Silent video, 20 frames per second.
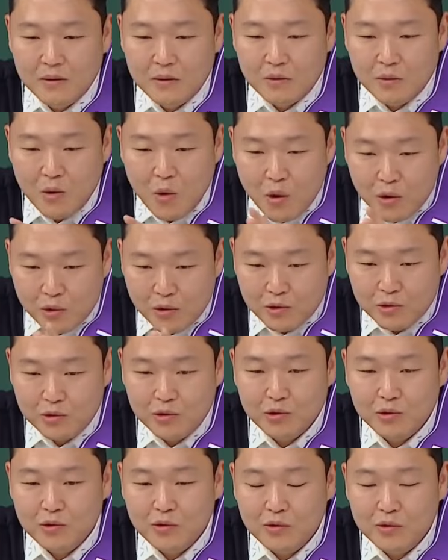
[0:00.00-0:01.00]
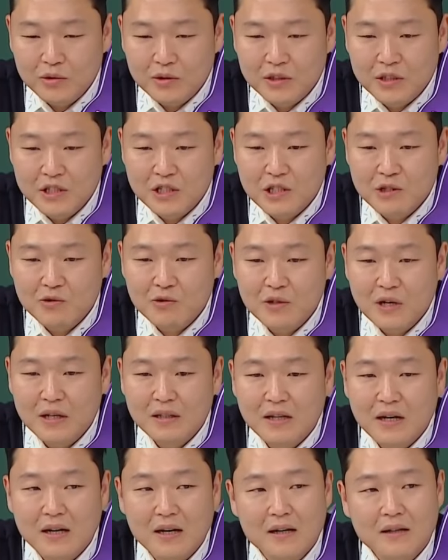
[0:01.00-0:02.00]
didn't want to take over DI
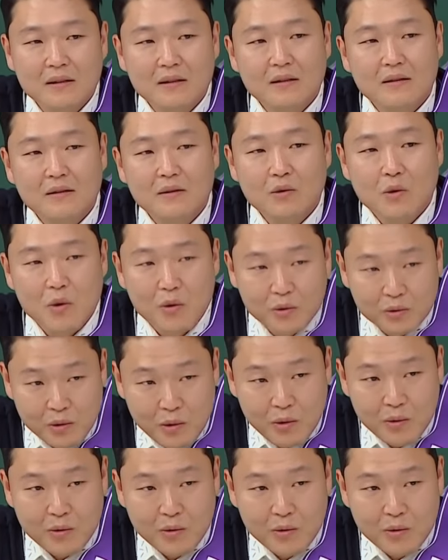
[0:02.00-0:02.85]
Corporation from his father.